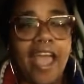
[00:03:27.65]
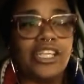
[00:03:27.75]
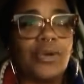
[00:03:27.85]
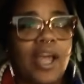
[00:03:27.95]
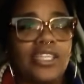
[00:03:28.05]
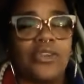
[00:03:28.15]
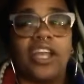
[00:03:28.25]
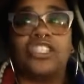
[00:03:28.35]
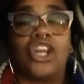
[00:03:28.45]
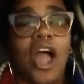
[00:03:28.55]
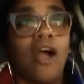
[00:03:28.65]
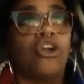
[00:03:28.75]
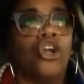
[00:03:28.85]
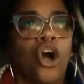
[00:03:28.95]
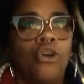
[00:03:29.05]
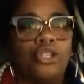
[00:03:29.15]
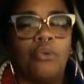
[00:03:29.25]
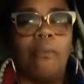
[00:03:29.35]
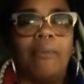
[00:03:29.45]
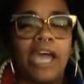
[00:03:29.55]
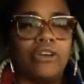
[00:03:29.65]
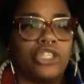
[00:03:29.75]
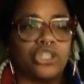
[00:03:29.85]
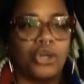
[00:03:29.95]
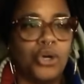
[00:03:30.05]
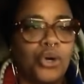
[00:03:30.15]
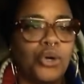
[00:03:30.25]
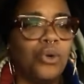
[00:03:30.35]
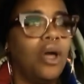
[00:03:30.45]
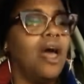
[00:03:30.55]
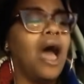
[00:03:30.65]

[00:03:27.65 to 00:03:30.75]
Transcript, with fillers: address so their child can go to a better school?